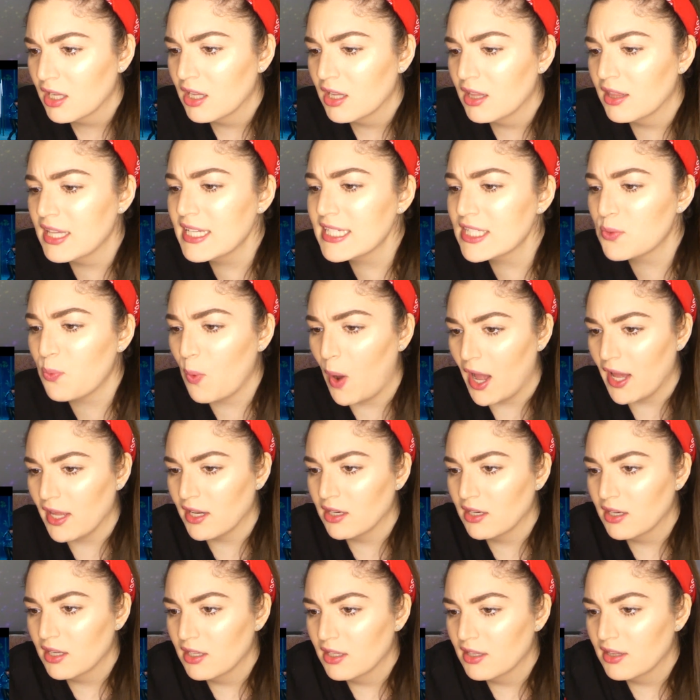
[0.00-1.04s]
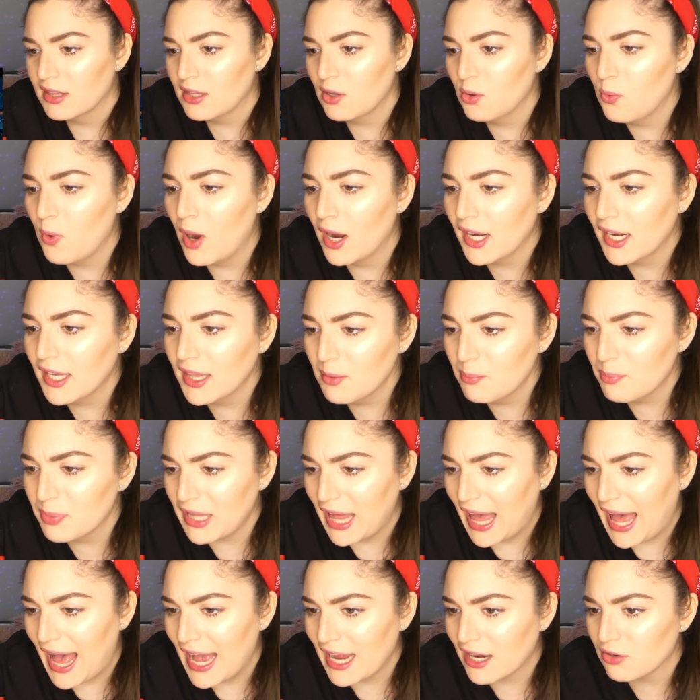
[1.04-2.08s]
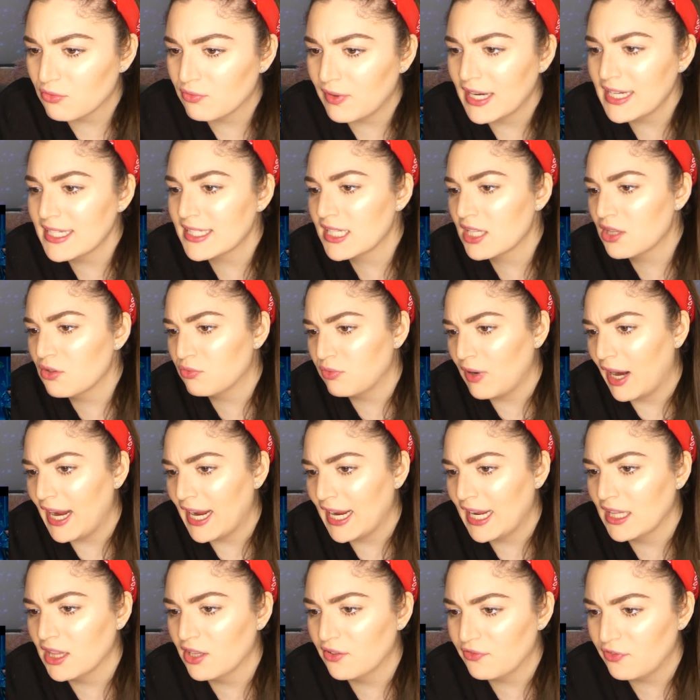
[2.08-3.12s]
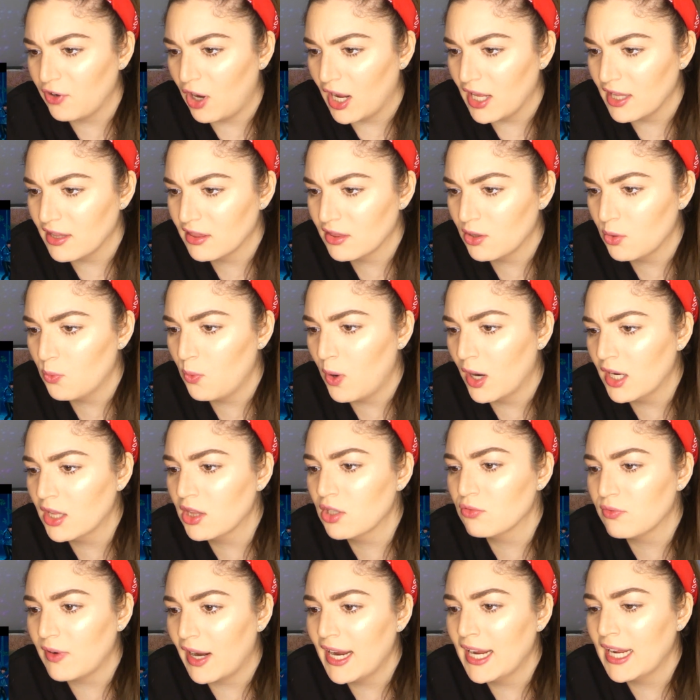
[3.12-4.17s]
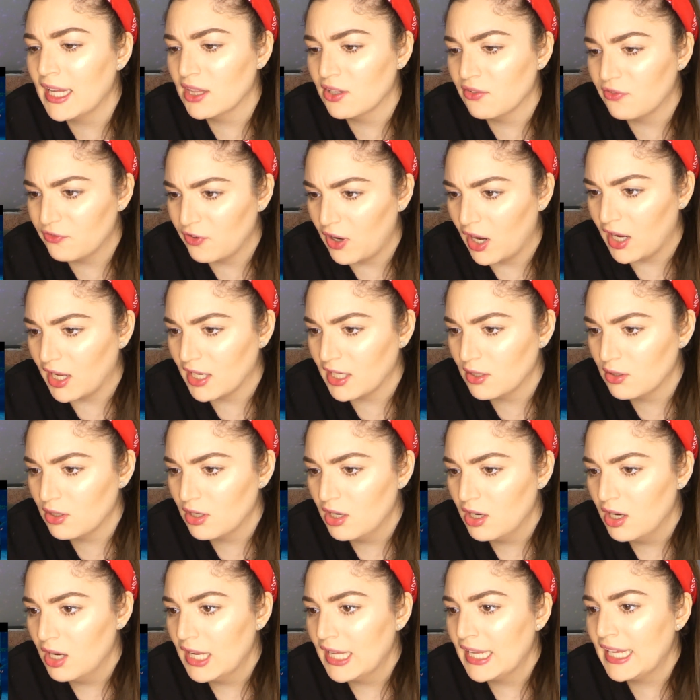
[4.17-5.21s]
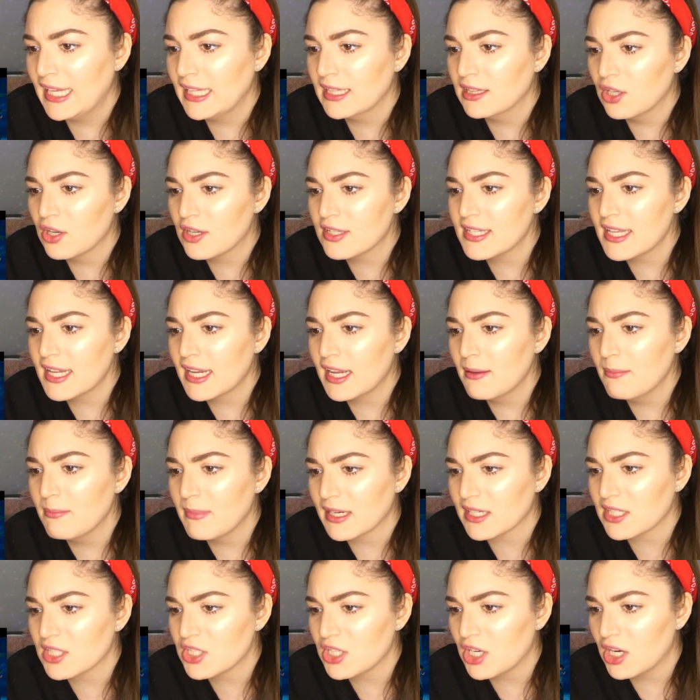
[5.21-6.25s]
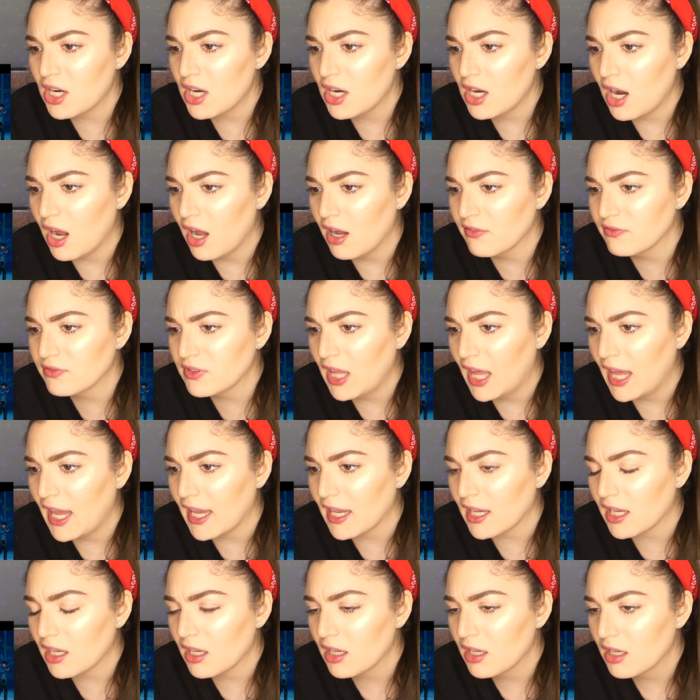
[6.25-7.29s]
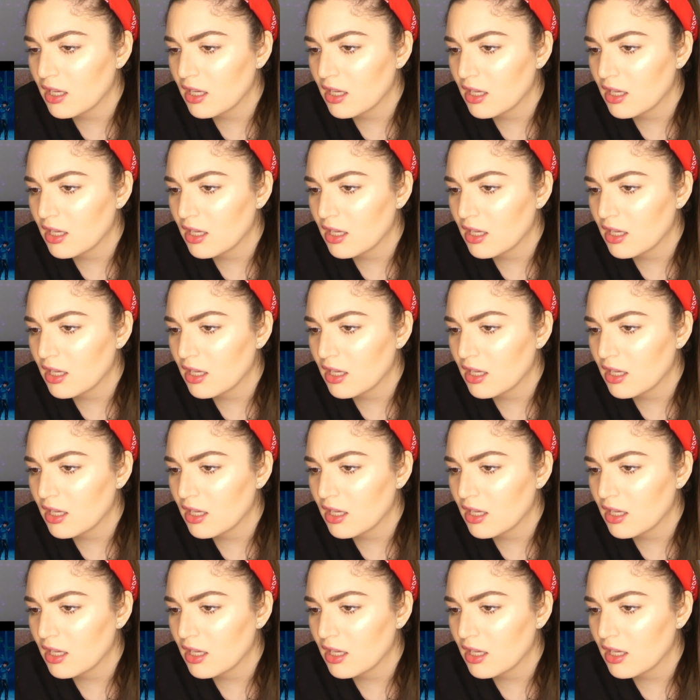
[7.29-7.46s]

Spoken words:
This one. The one in the black, right to the right in the front. The one on the right in the front. He looks like a mixture of like